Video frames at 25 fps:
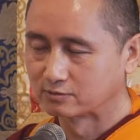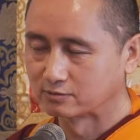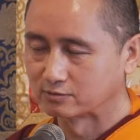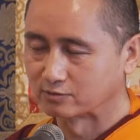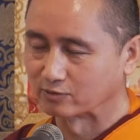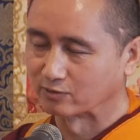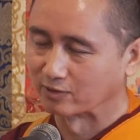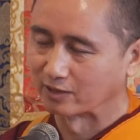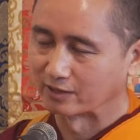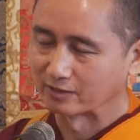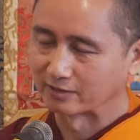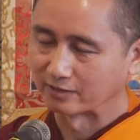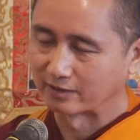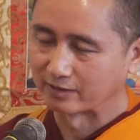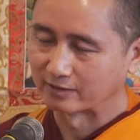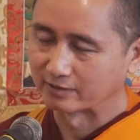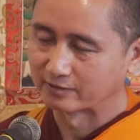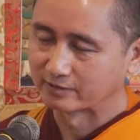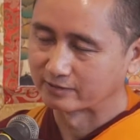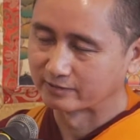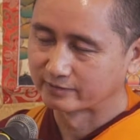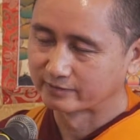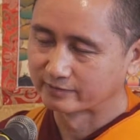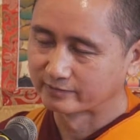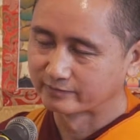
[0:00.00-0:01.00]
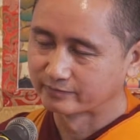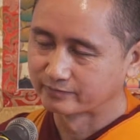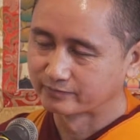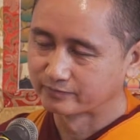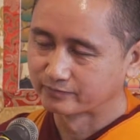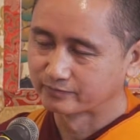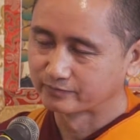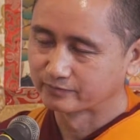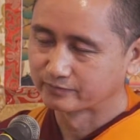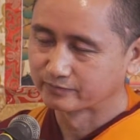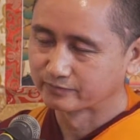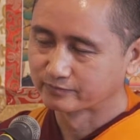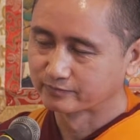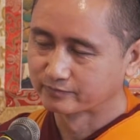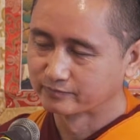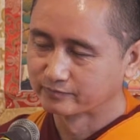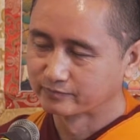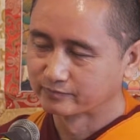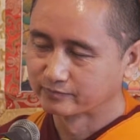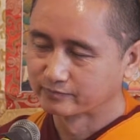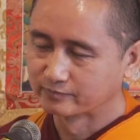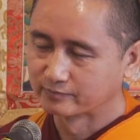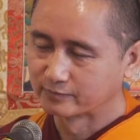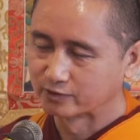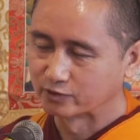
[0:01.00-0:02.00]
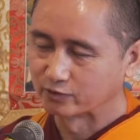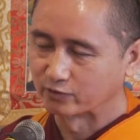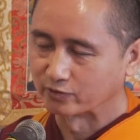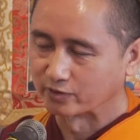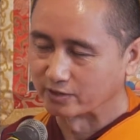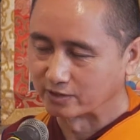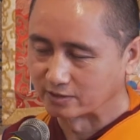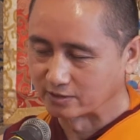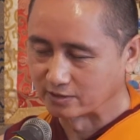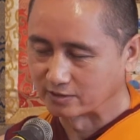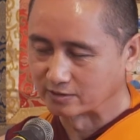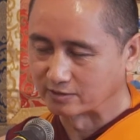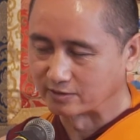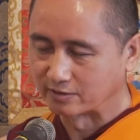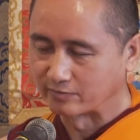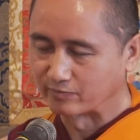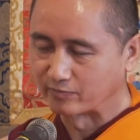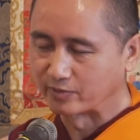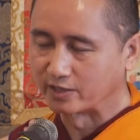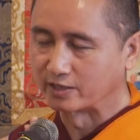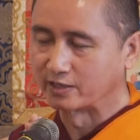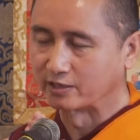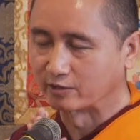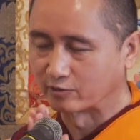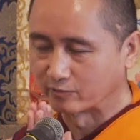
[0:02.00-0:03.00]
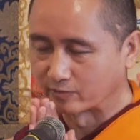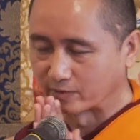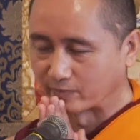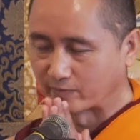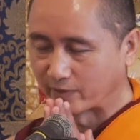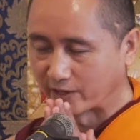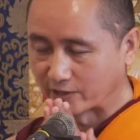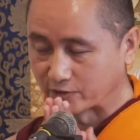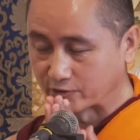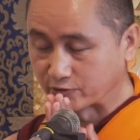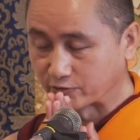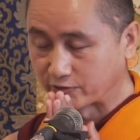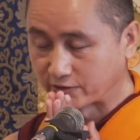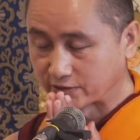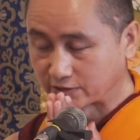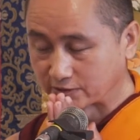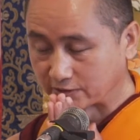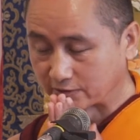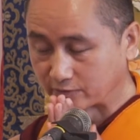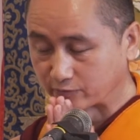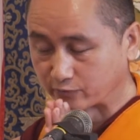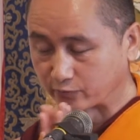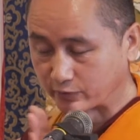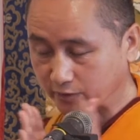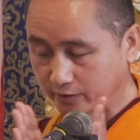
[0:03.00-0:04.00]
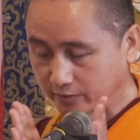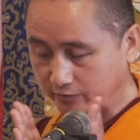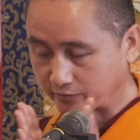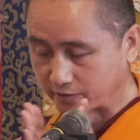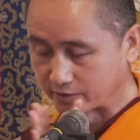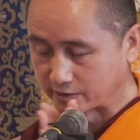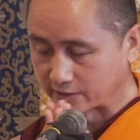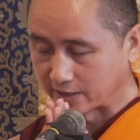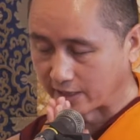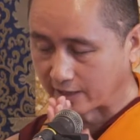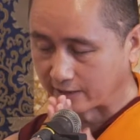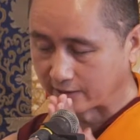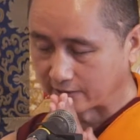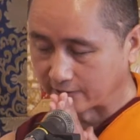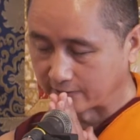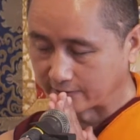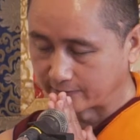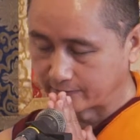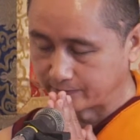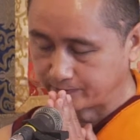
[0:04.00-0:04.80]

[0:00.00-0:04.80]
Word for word: So like that. Mm. So this is the meaning of the mantra. Then we recite.